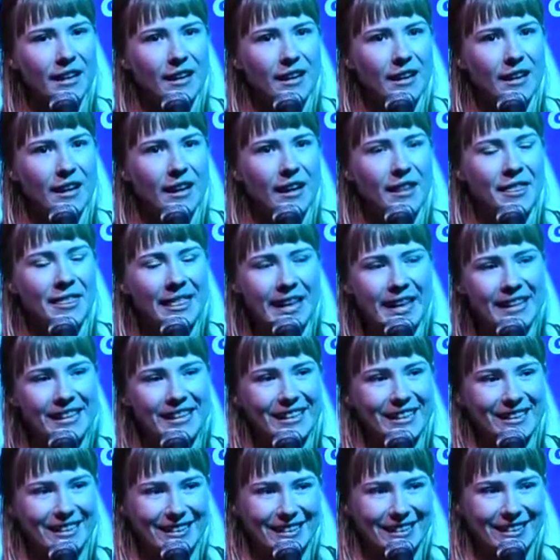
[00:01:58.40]
I
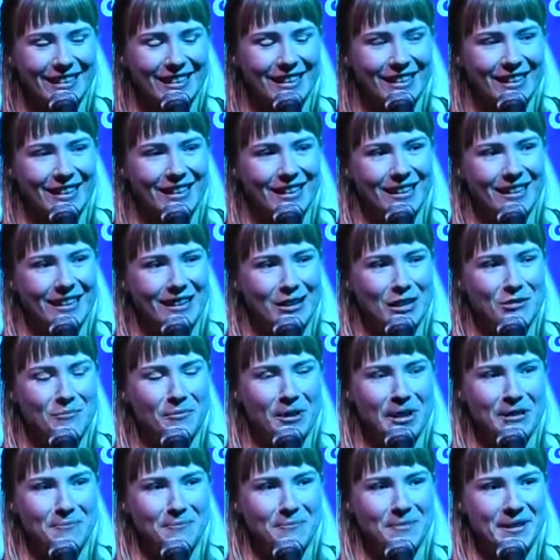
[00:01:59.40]
think I
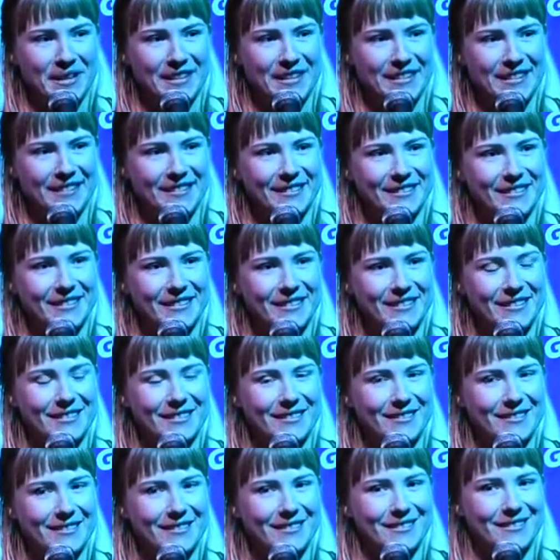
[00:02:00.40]
might be
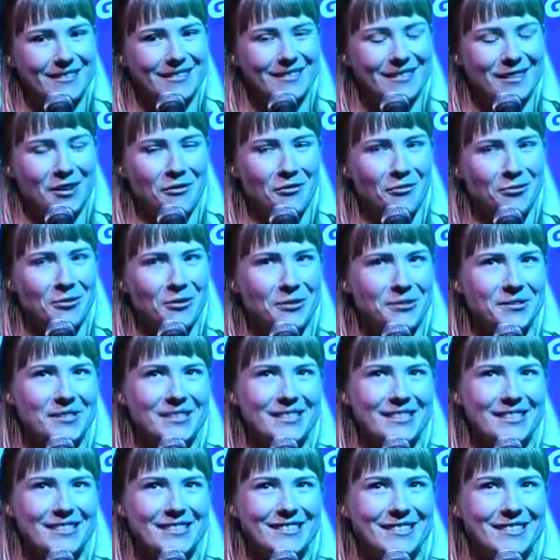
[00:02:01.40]
a fruit